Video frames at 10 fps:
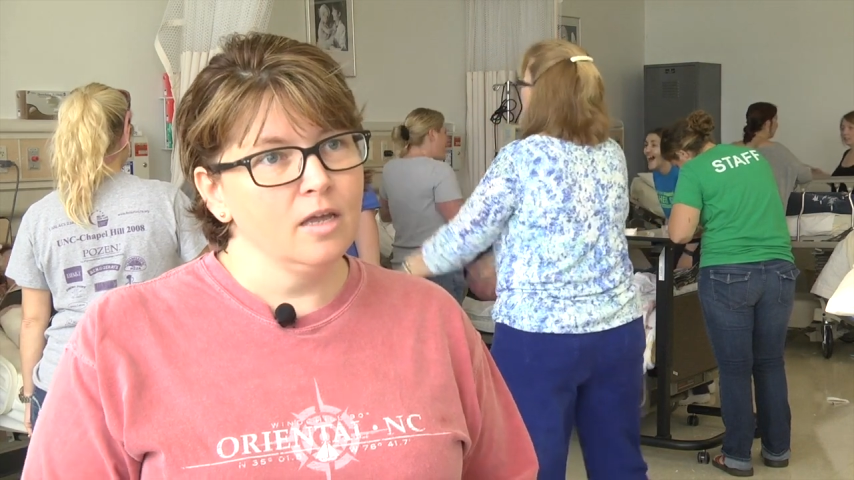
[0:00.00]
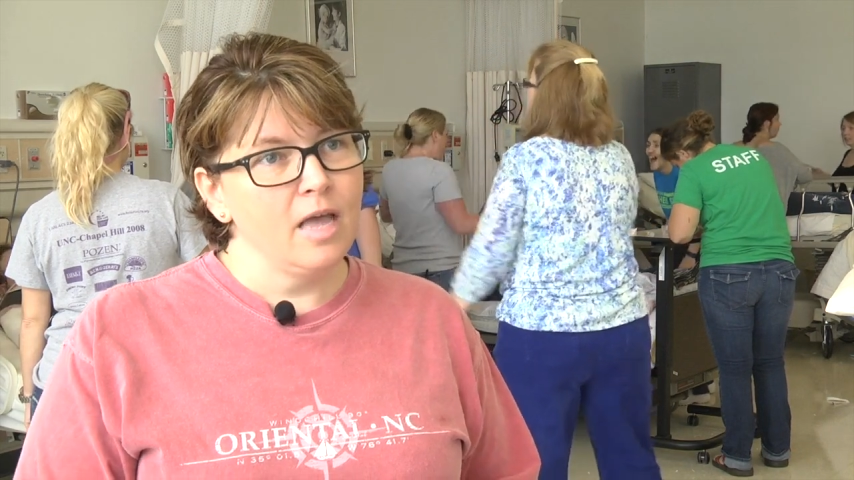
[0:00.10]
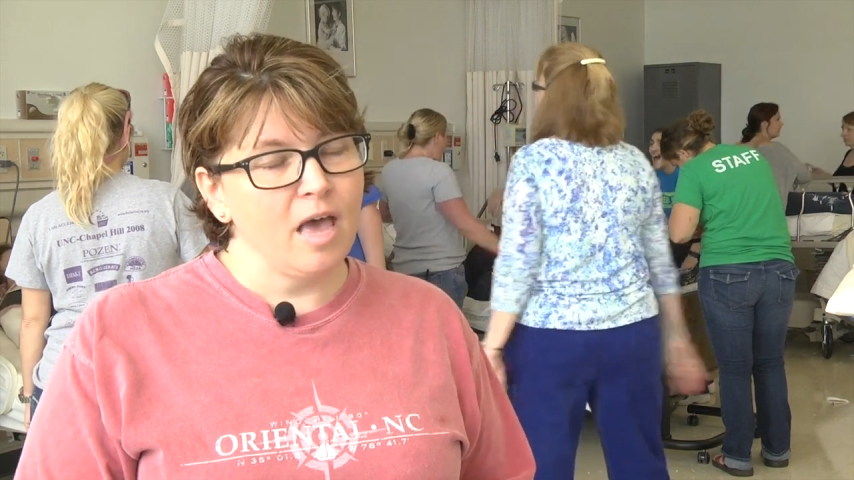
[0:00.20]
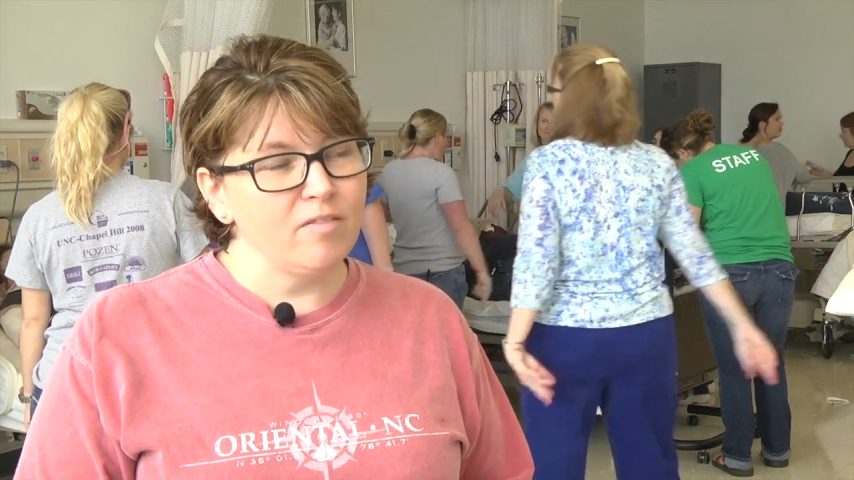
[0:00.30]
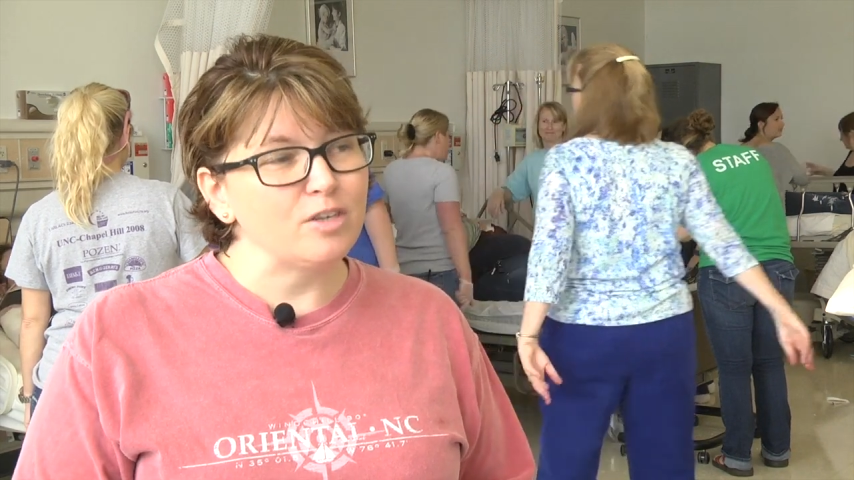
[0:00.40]

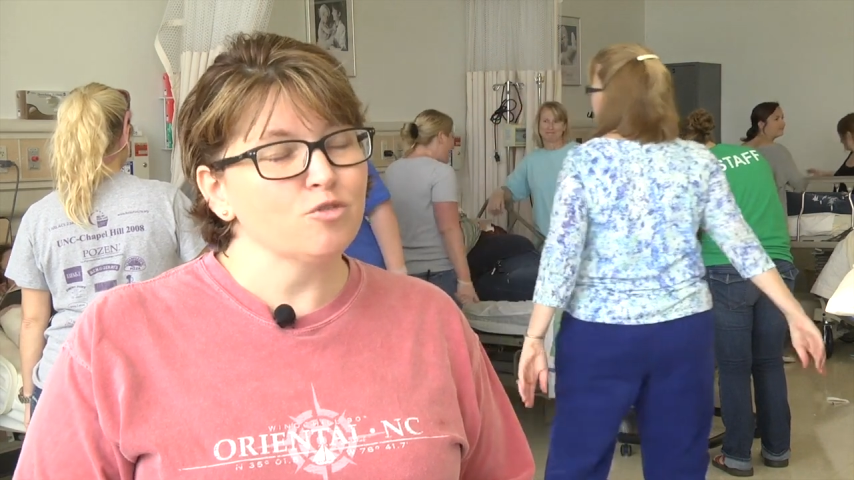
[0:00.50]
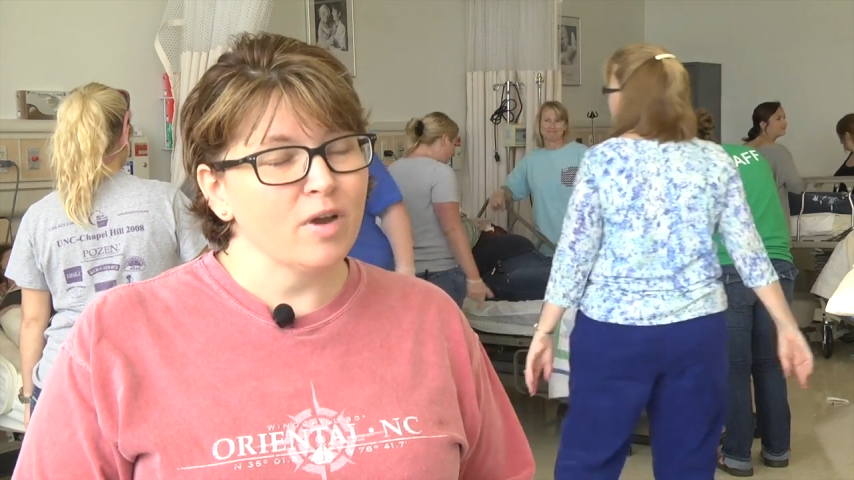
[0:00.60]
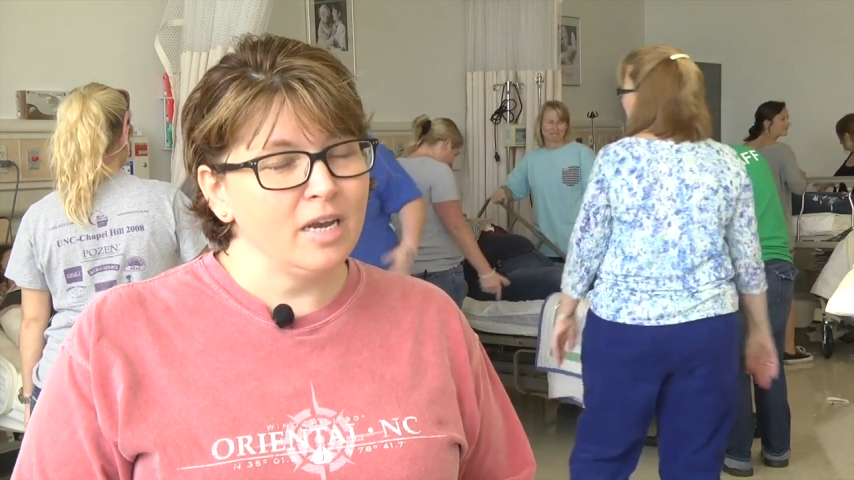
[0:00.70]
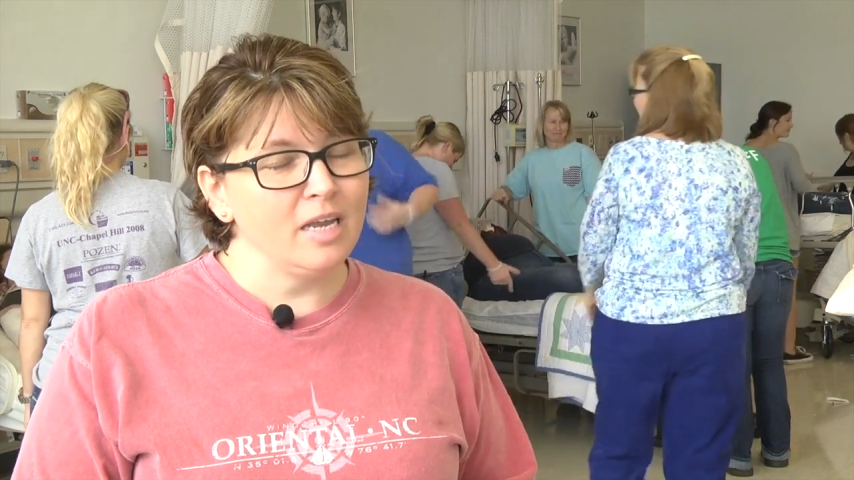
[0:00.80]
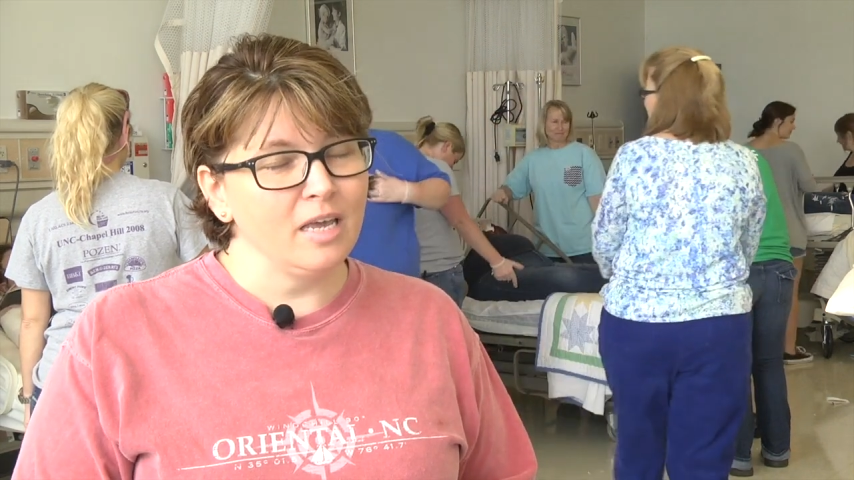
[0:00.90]
Having
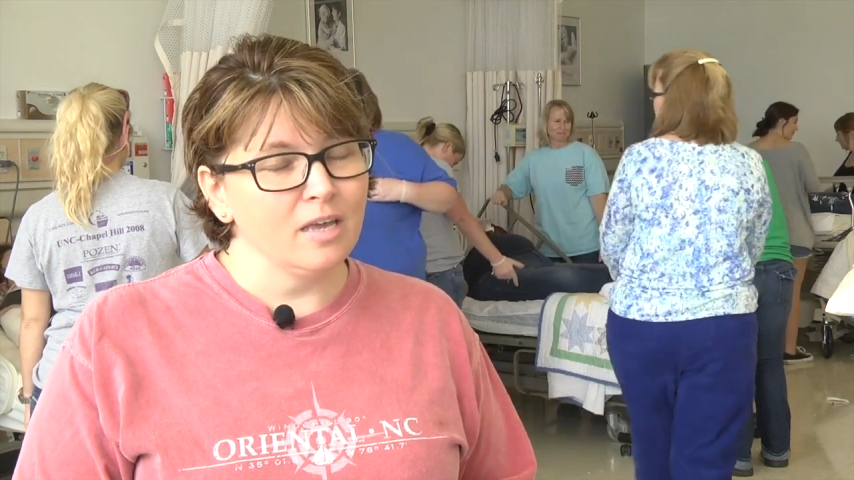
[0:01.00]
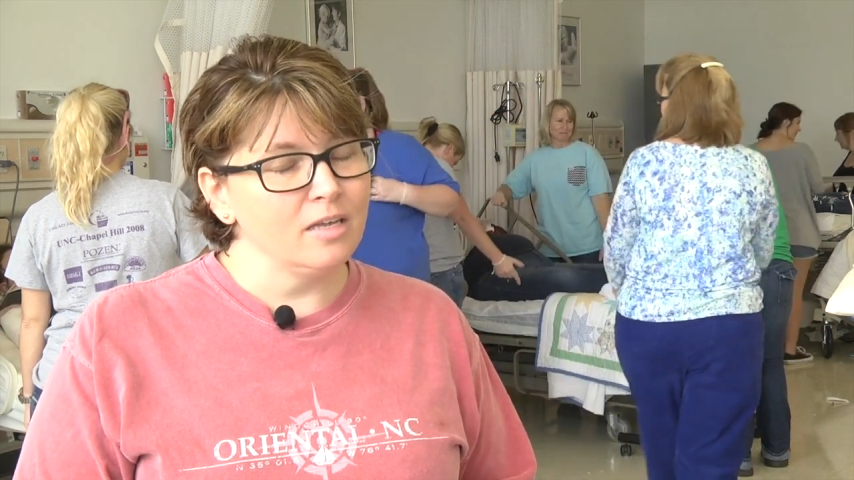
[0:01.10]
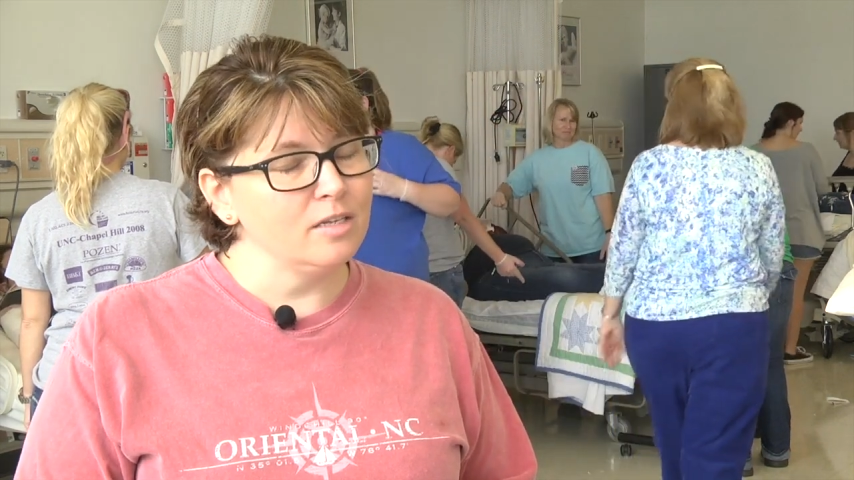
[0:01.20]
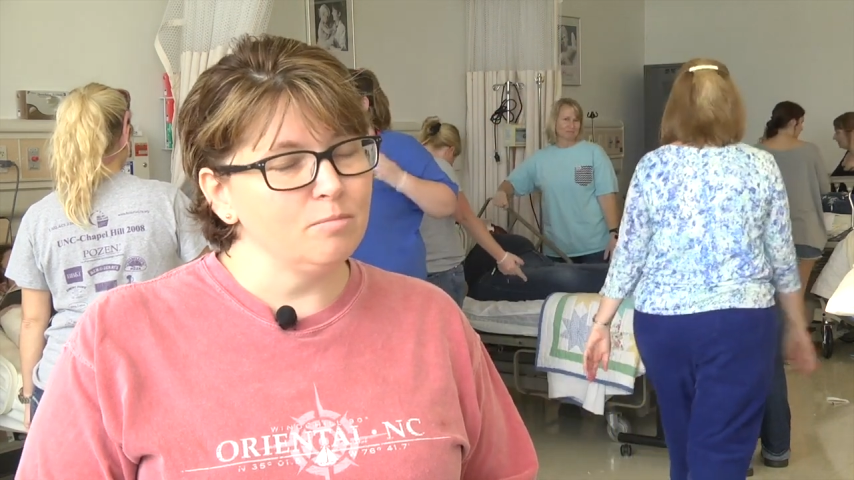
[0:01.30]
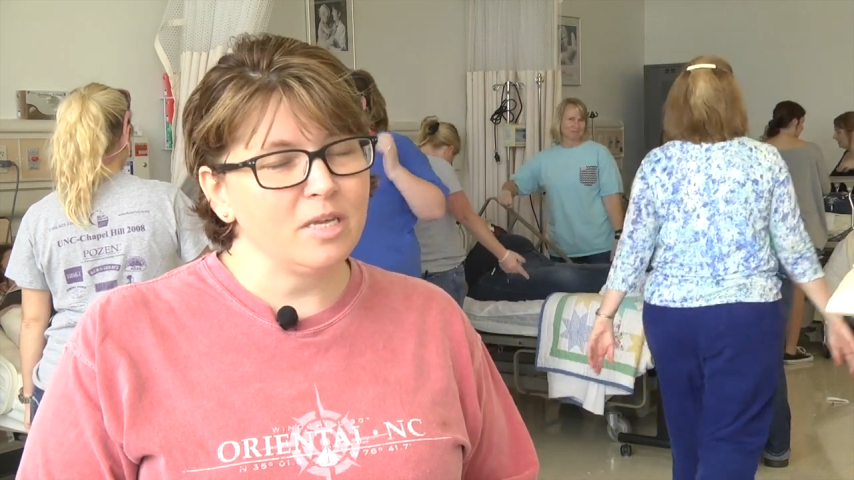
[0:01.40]
training,
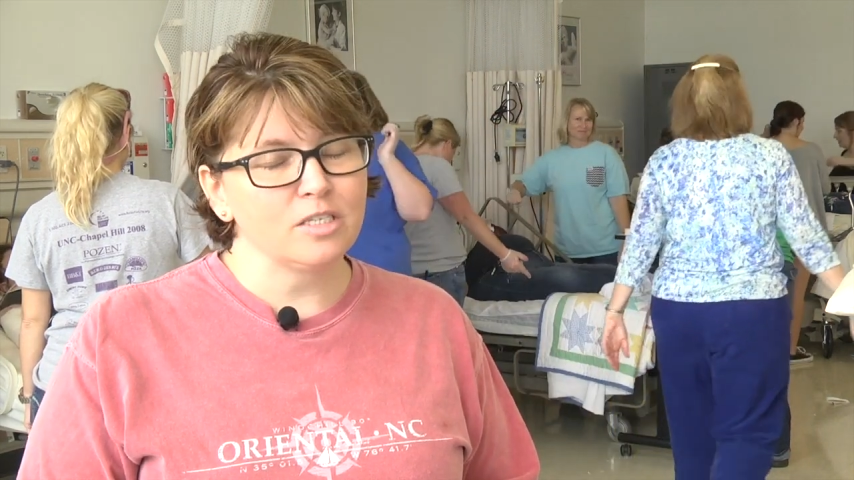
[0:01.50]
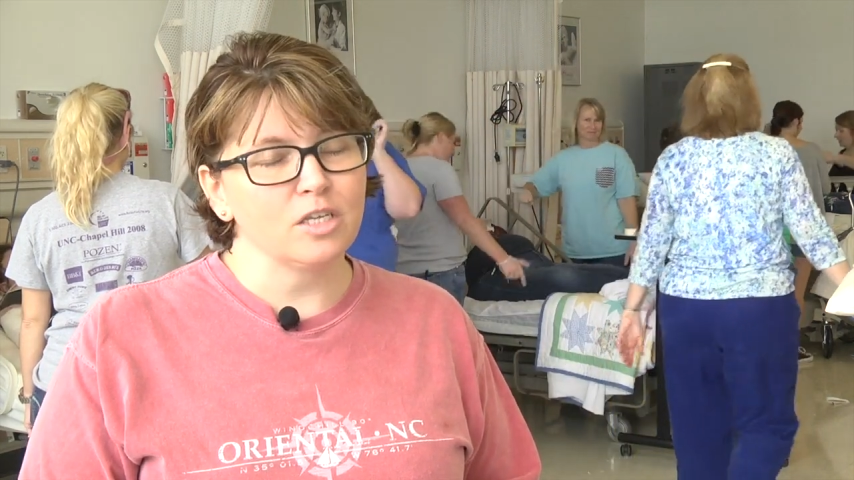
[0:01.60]
it makes